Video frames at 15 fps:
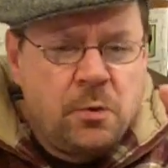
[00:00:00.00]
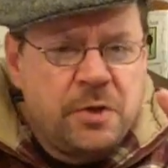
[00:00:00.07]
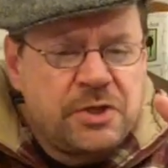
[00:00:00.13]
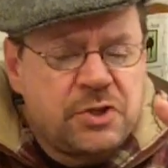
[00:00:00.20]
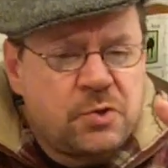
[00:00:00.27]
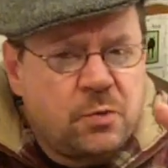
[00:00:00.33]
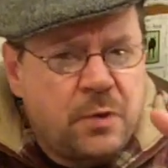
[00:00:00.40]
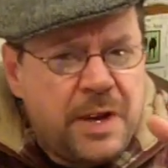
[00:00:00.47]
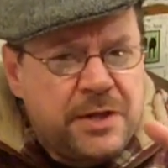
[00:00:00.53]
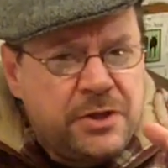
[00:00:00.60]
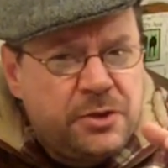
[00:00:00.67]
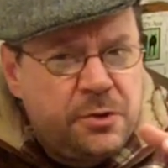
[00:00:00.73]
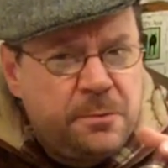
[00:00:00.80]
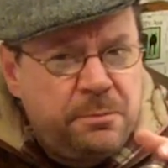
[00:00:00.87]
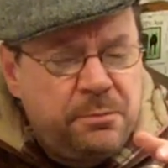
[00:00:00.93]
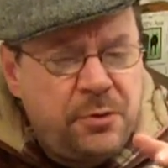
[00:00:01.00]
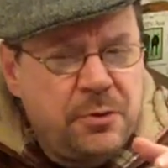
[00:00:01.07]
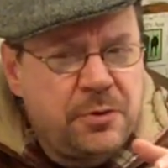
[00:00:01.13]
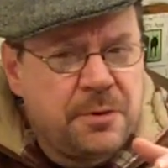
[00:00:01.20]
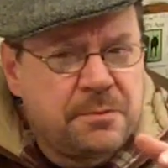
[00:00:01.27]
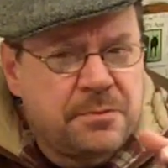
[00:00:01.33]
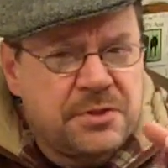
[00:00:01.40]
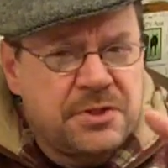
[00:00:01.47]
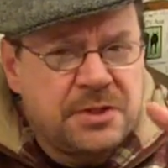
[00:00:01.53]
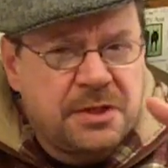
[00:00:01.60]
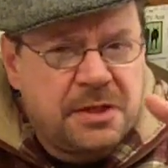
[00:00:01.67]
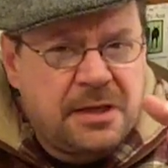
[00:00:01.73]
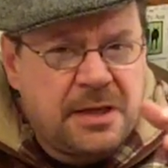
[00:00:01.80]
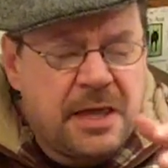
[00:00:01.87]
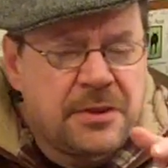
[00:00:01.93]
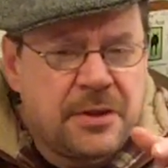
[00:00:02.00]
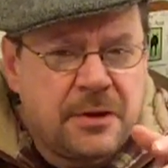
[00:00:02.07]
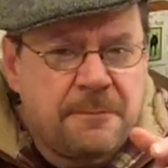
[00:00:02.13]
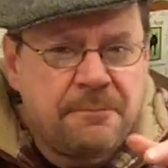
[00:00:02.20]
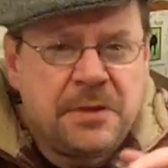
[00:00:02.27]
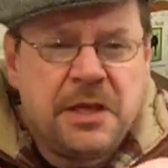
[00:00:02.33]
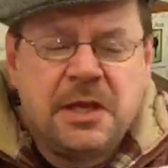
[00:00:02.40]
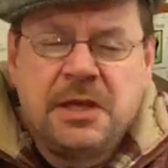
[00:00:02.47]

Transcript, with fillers: which when you put them together,